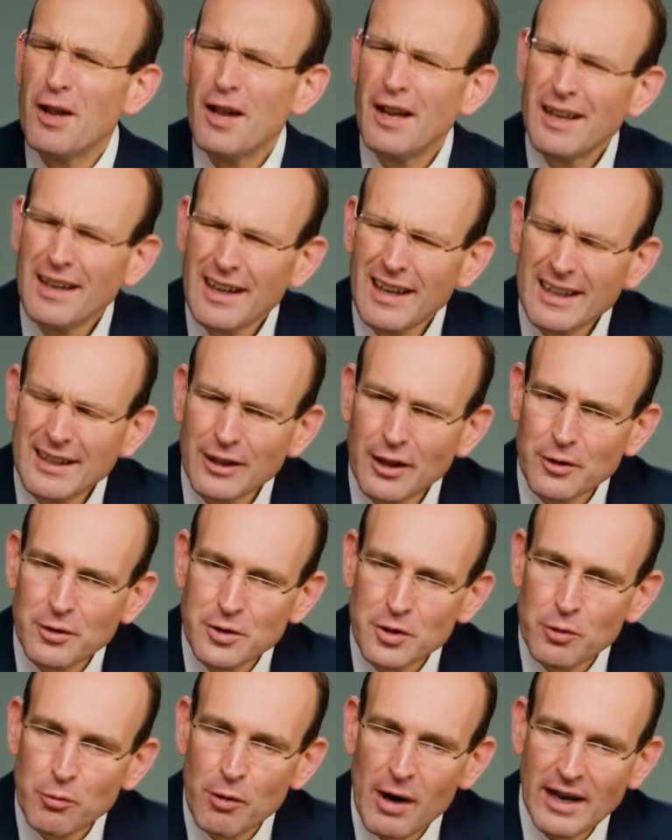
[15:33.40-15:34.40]
like those
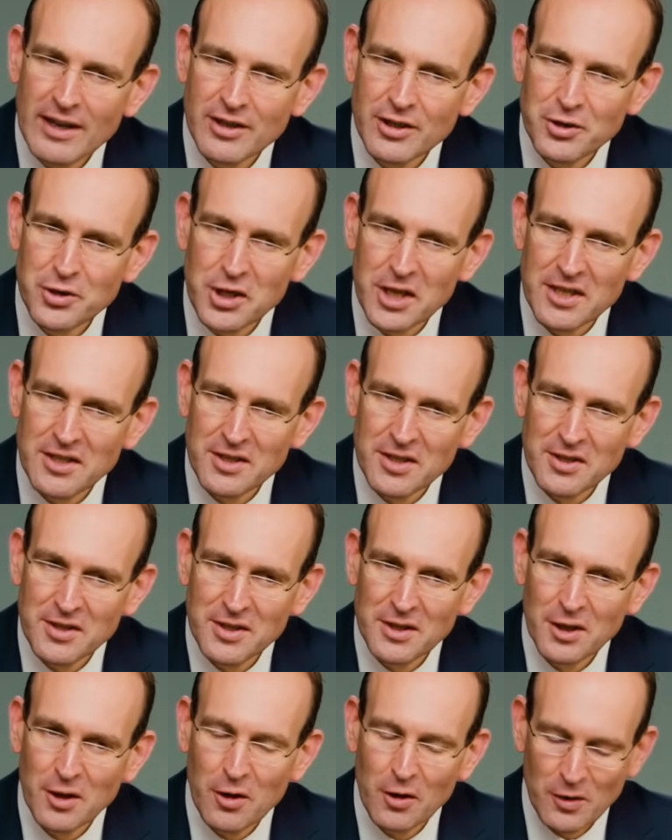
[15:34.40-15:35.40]
who ran to Jesus in
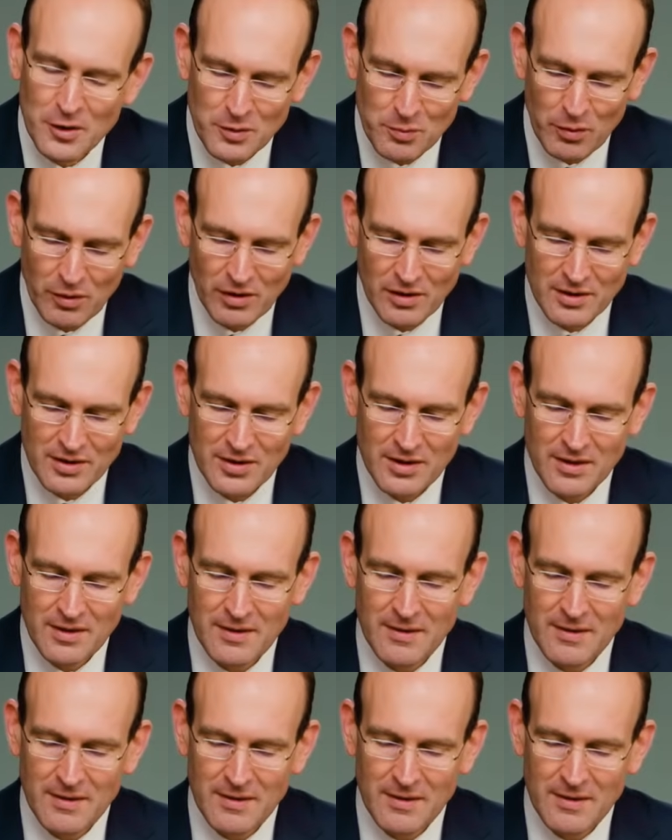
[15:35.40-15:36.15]
the Gospels,